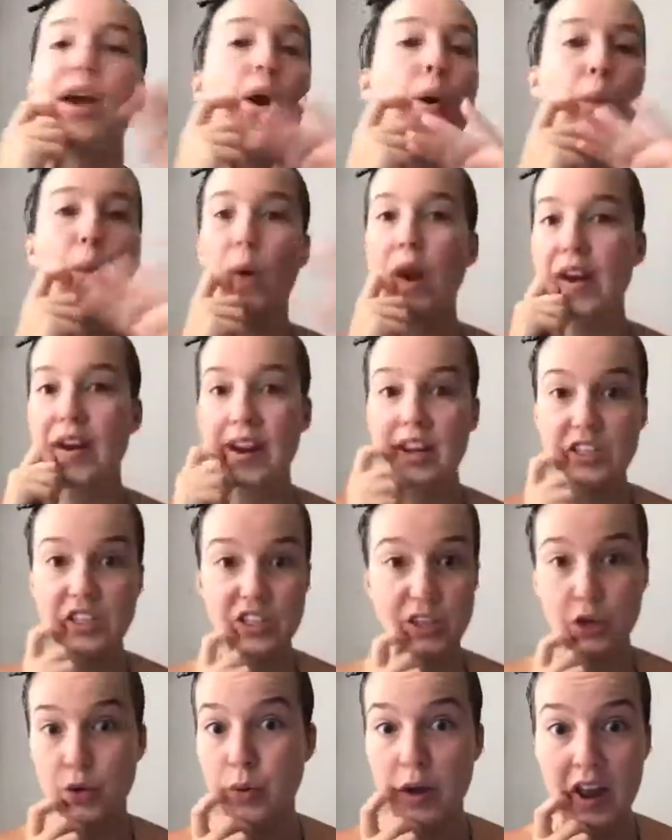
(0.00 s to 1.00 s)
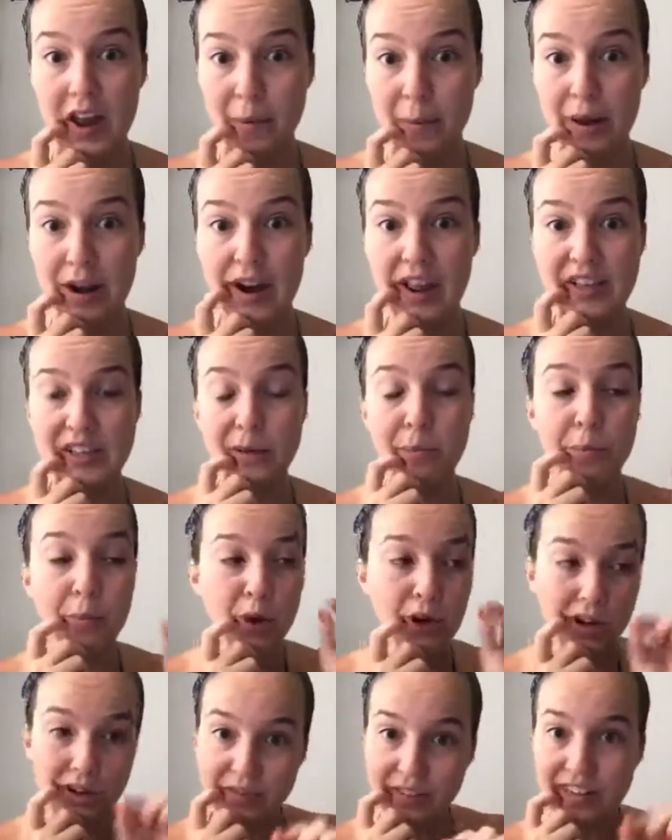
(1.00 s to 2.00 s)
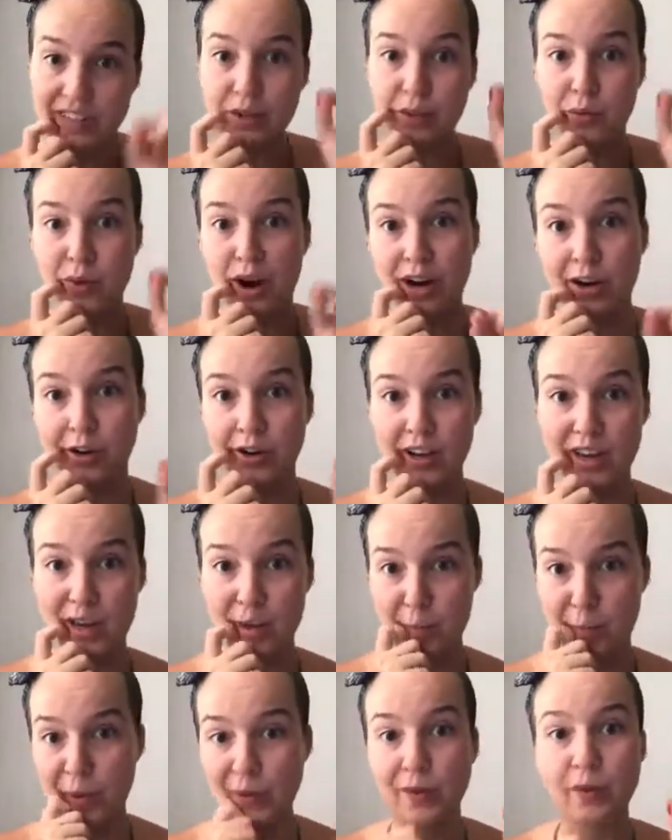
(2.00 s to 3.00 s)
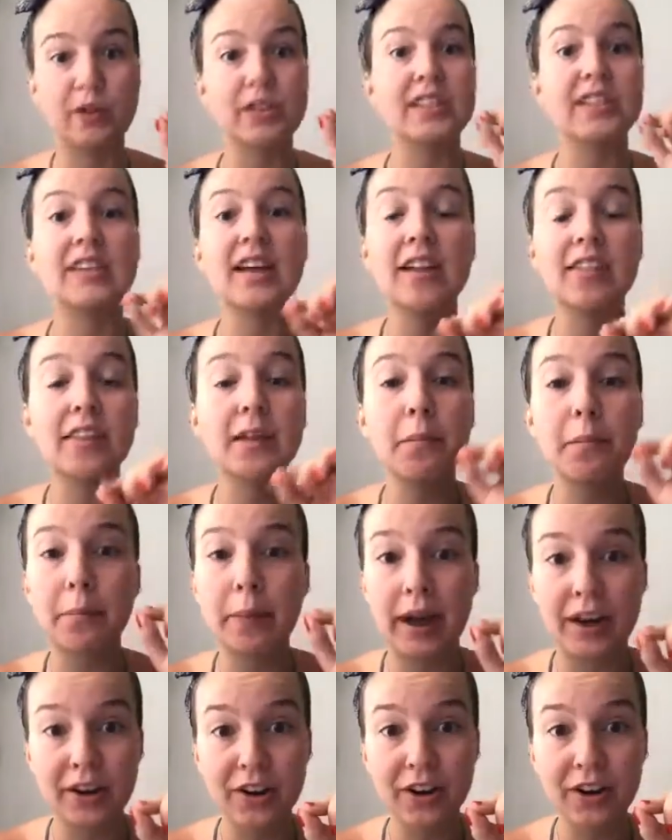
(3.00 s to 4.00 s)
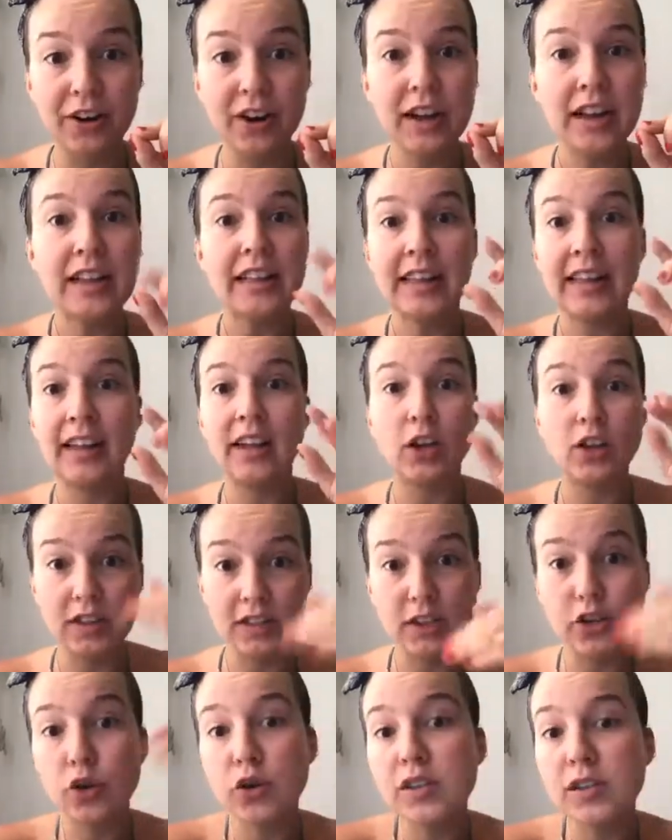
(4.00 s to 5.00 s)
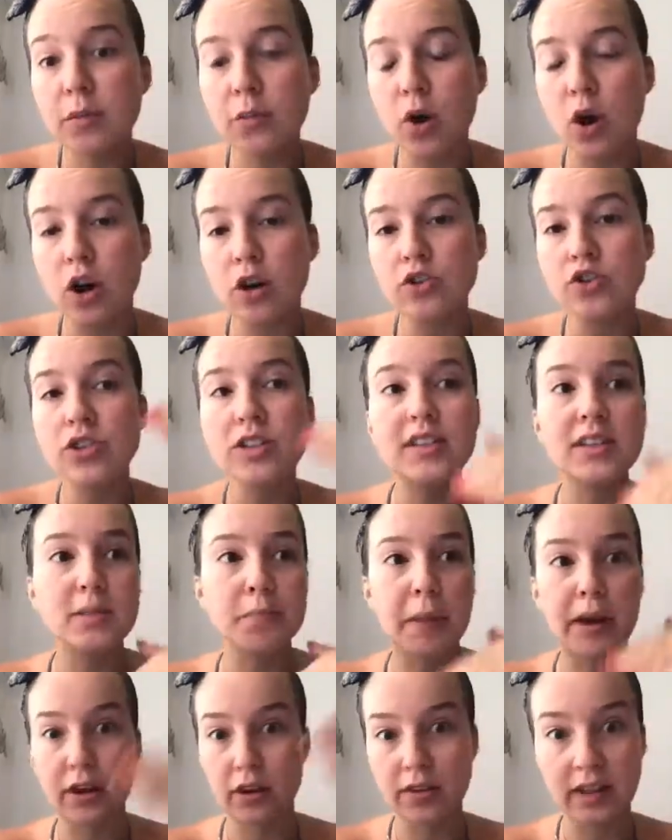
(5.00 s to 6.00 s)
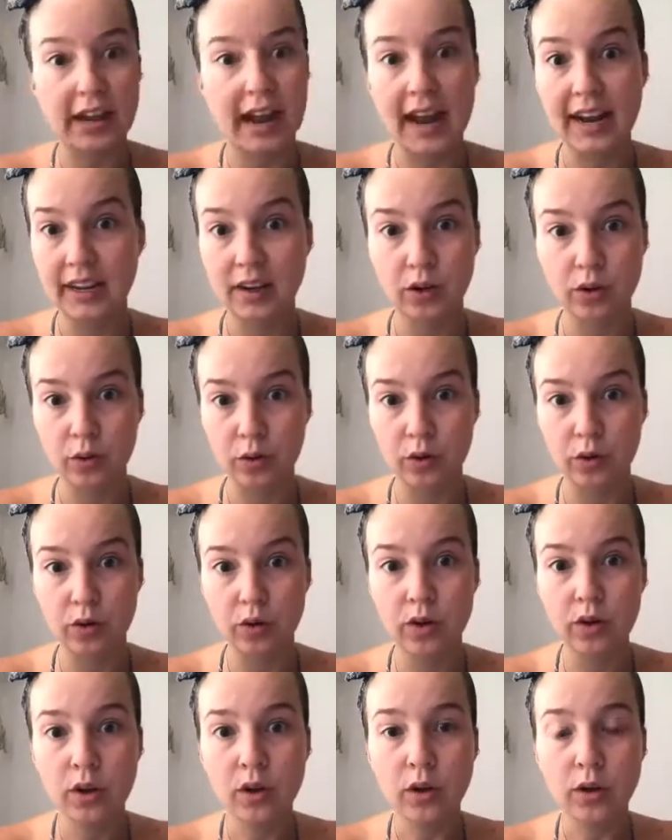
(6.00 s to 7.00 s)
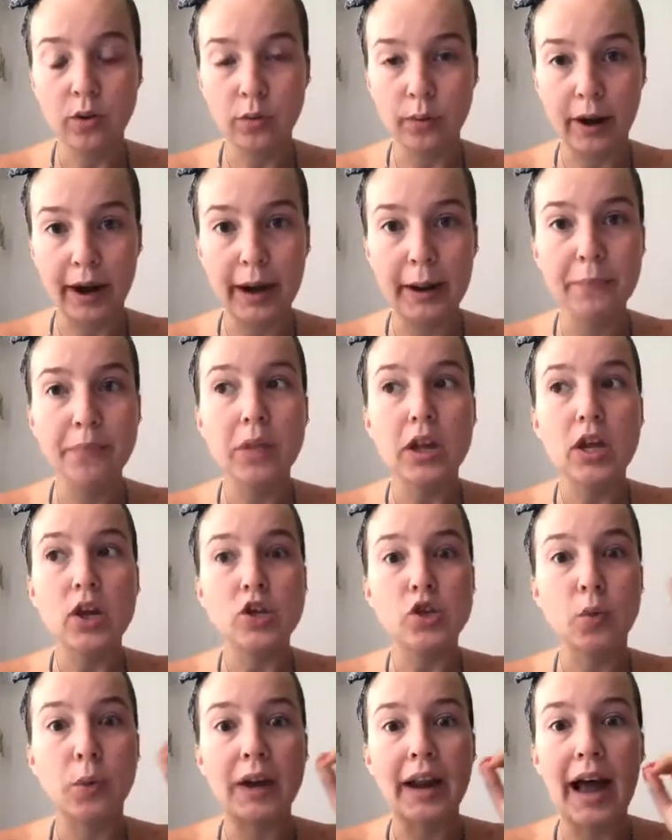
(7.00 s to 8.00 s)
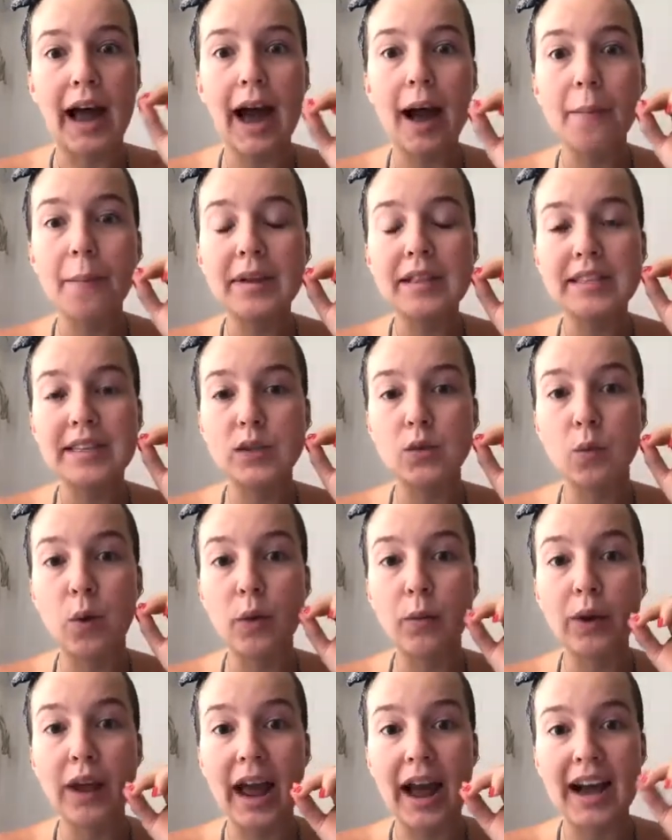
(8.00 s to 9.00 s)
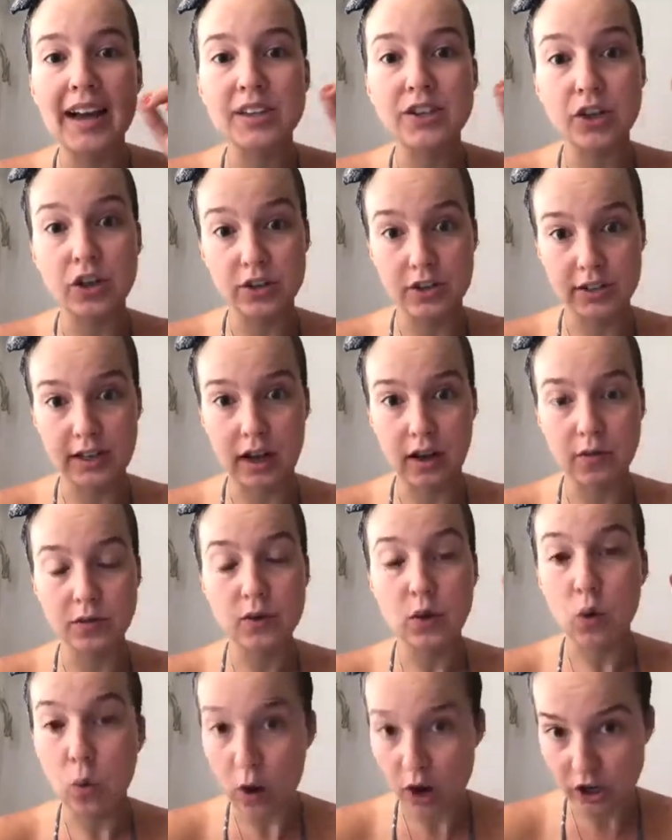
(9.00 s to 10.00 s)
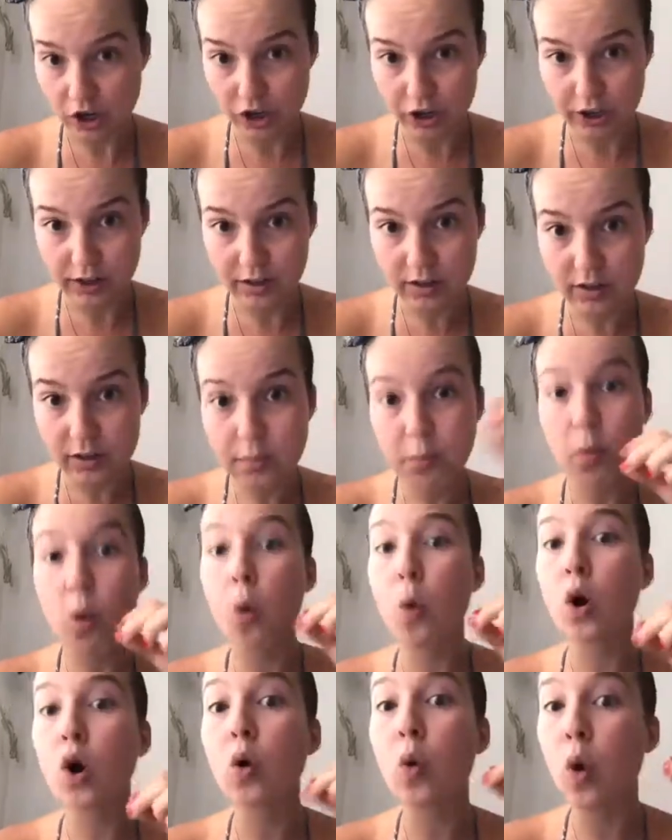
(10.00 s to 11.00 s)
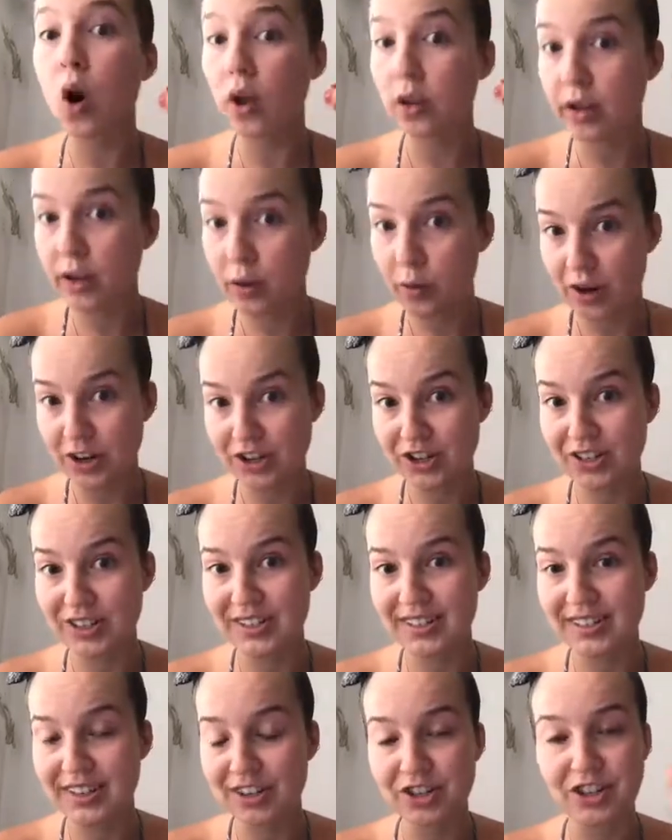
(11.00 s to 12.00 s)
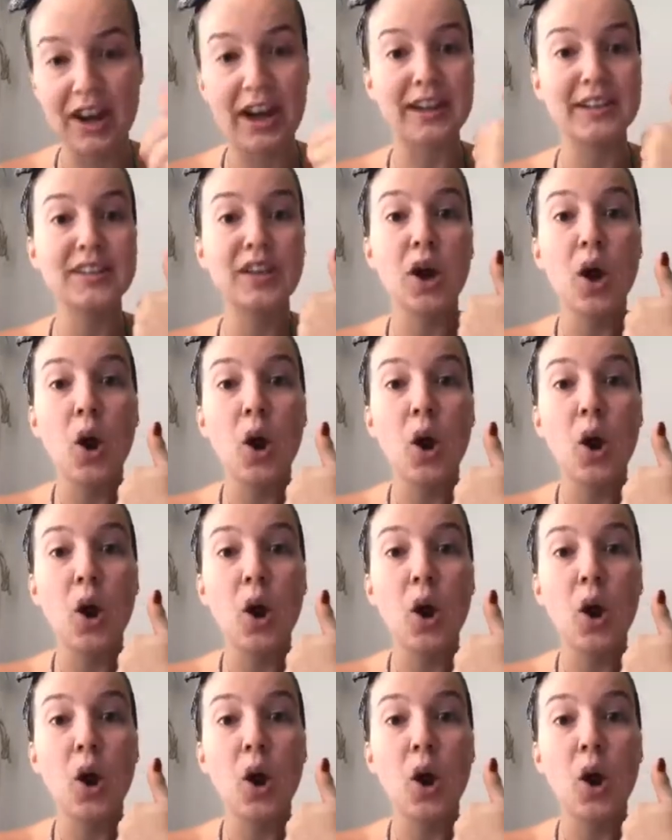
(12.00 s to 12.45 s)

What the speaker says: witnessed, you name it. It's a perfect record keeper. There's nothing better. Like this, your subconscious is better than any Google, right? So what happens is when we ask ourselves questions, poor quality questions such as,